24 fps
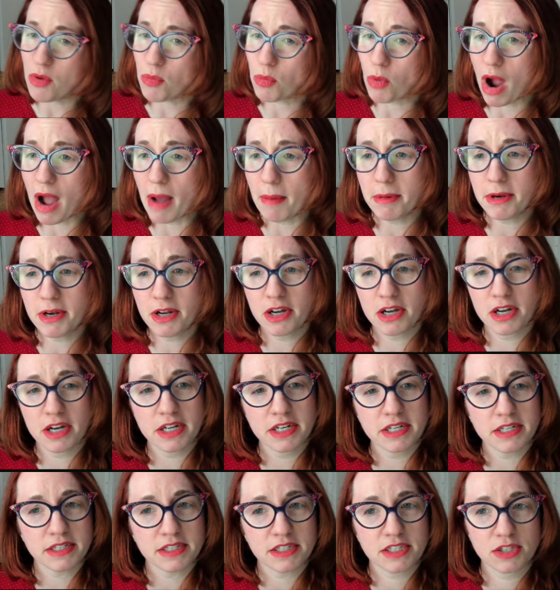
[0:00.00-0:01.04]
Robin
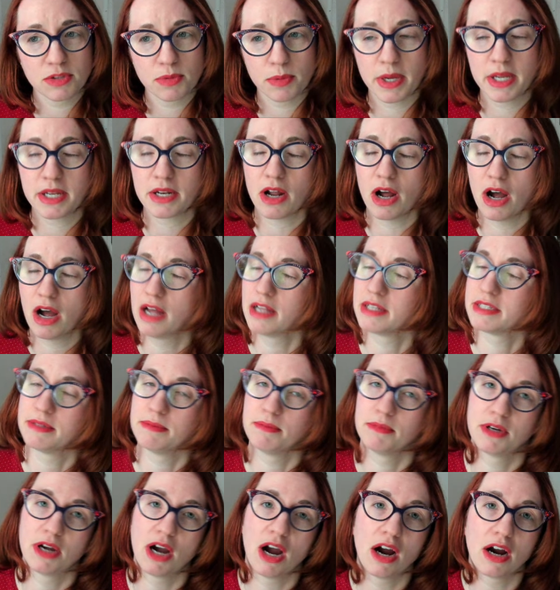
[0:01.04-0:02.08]
Hood, sweet,
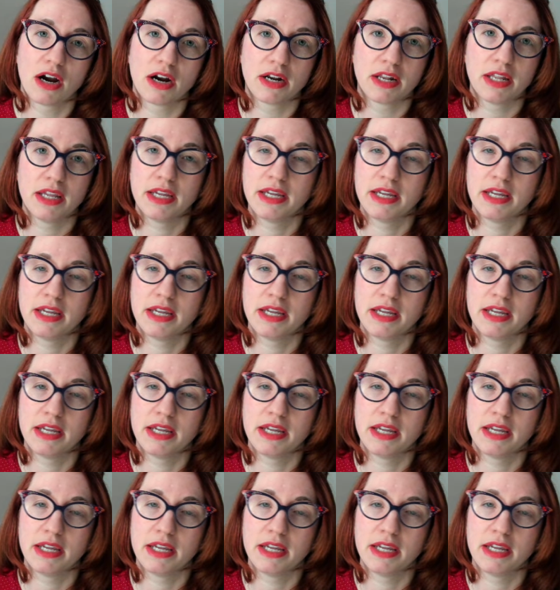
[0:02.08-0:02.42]
awesome card.